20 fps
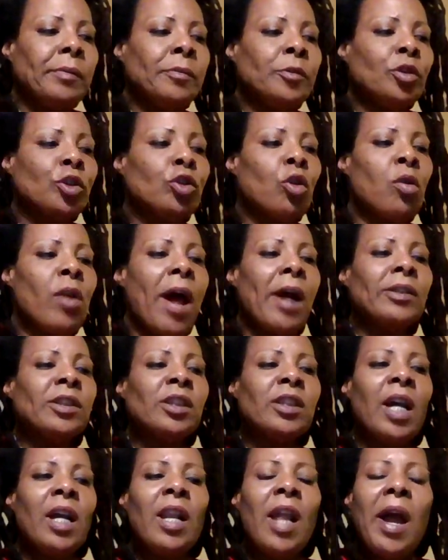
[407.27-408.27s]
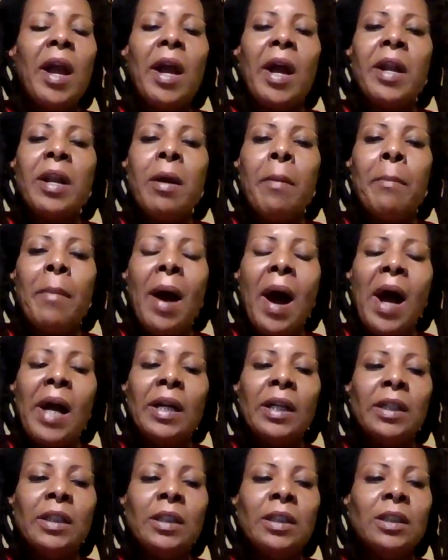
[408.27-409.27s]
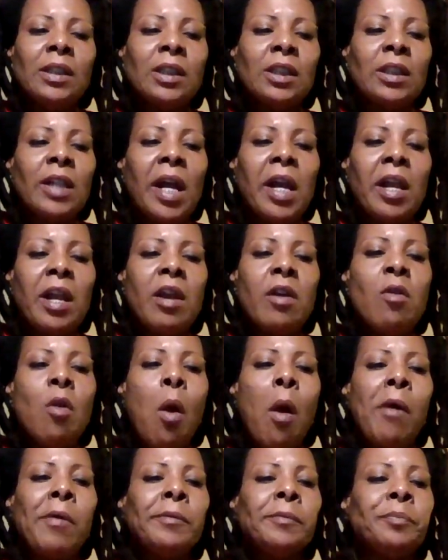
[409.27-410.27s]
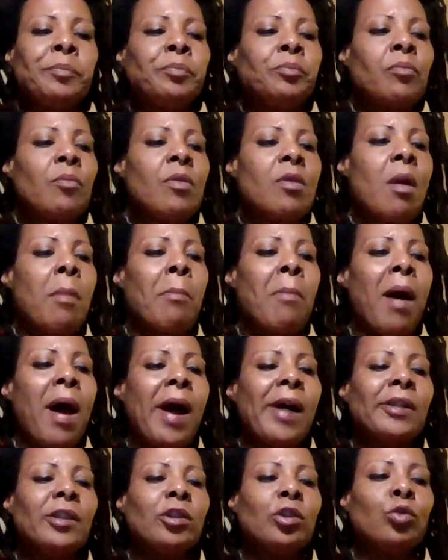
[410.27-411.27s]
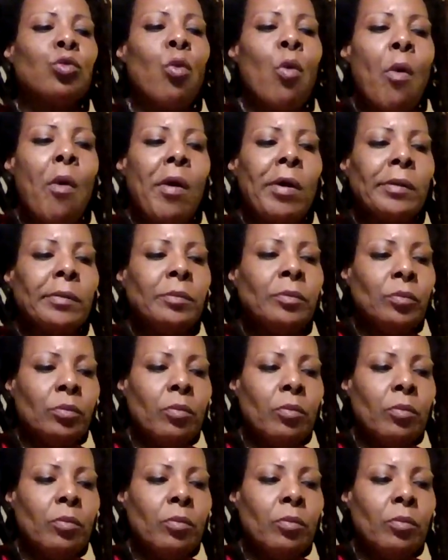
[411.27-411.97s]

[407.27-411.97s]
So, like, say, like, in the mind and in the psyche, the mind store,